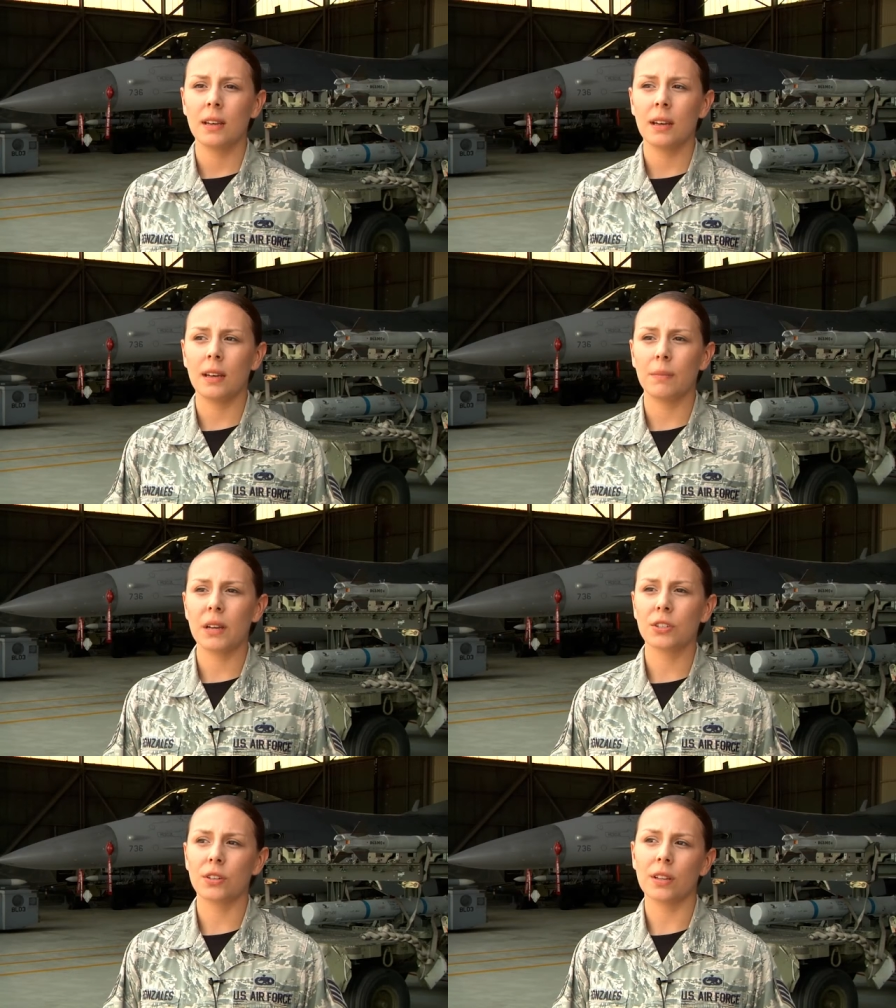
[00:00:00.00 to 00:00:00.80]
and make
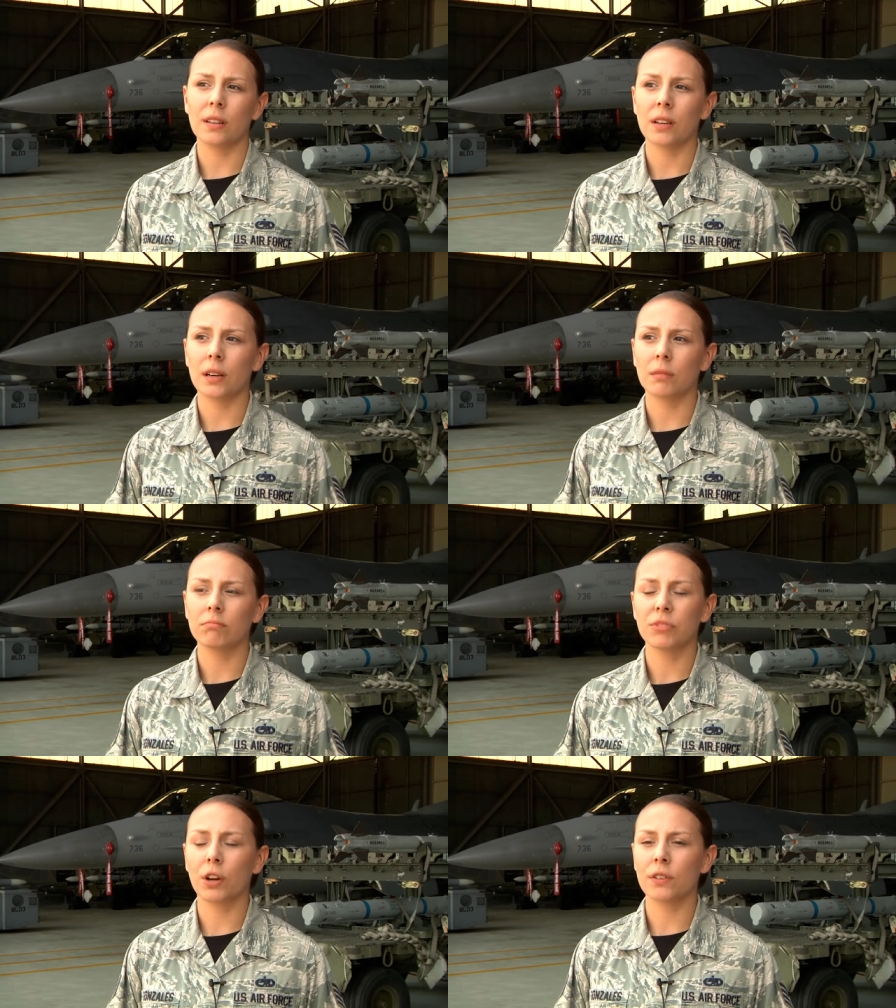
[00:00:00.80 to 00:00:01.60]
sure that they're
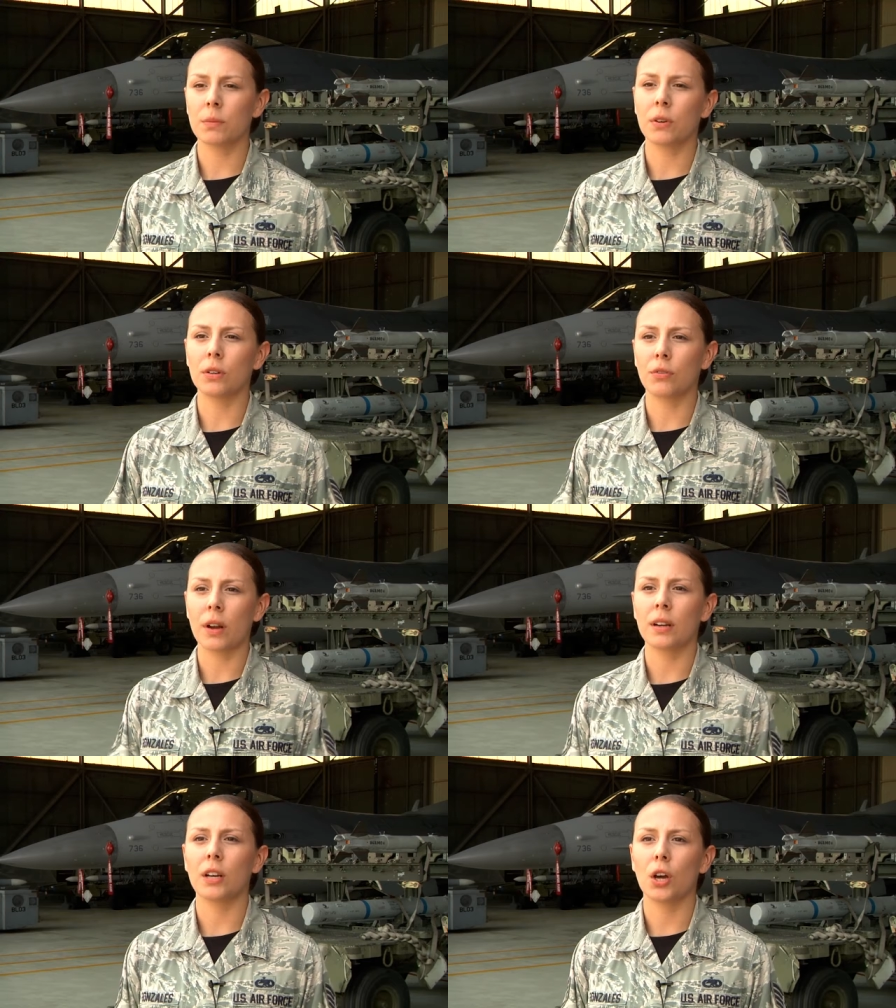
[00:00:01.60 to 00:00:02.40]
serviceable and
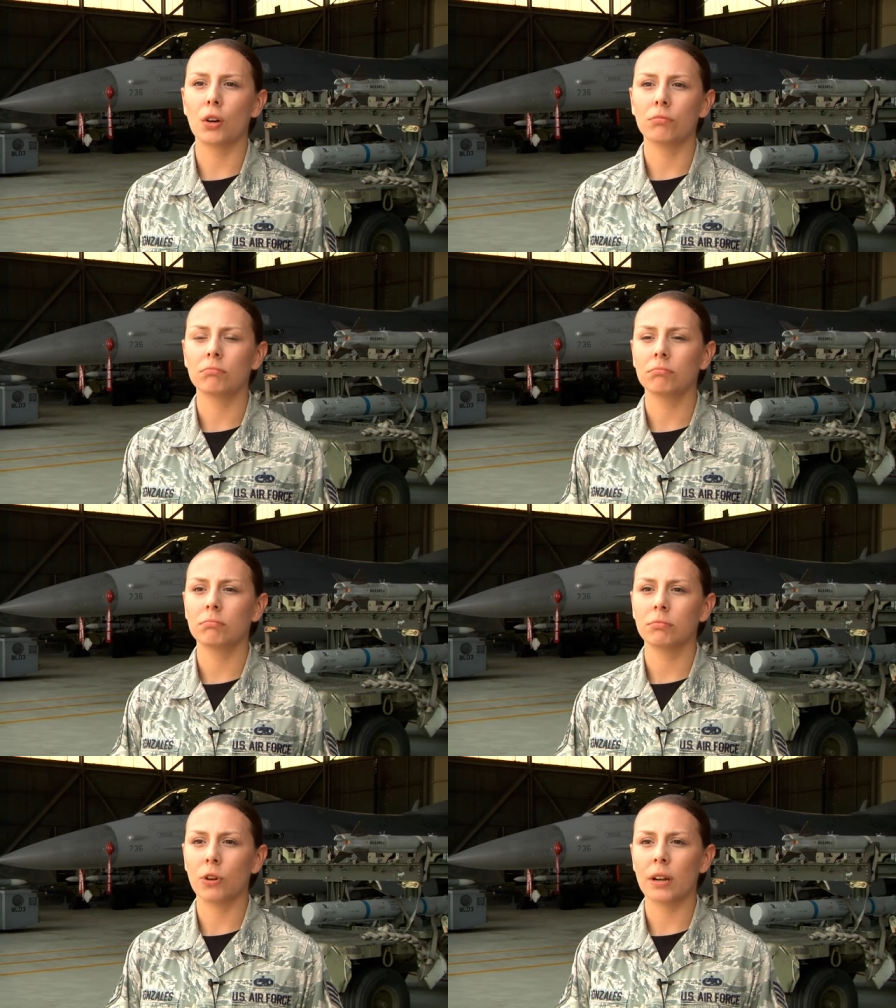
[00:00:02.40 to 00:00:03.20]
ready to go,
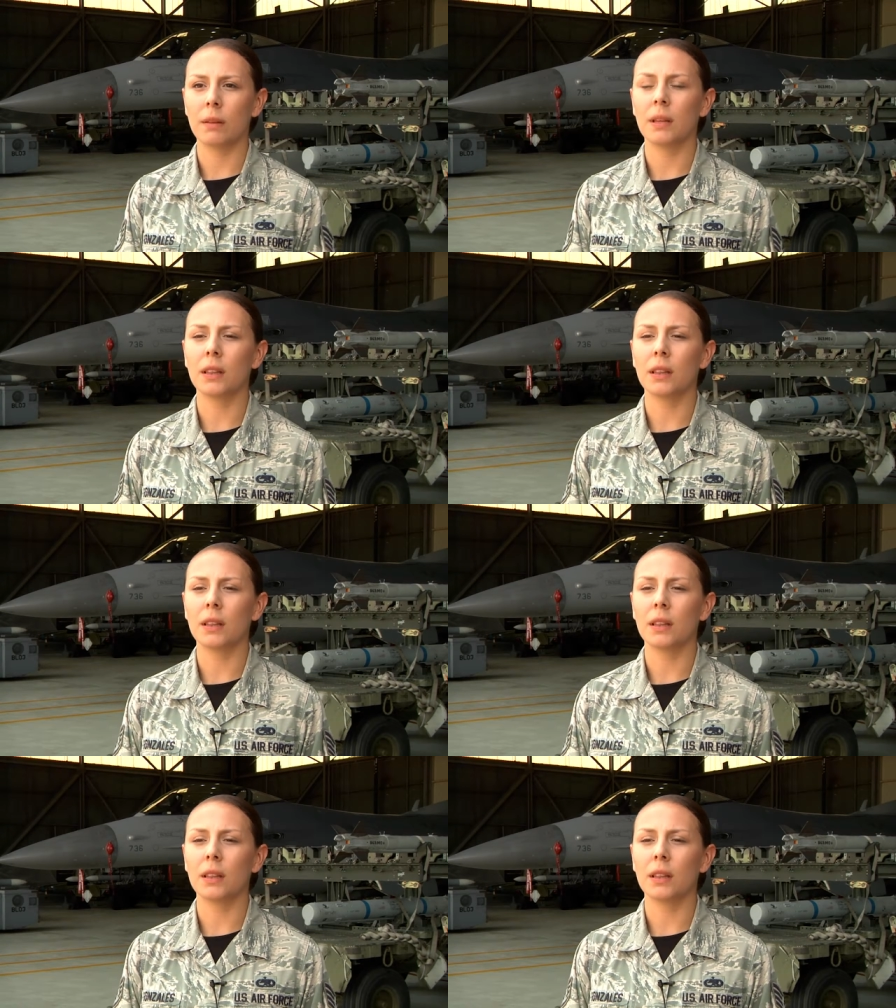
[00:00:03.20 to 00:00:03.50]
ready to be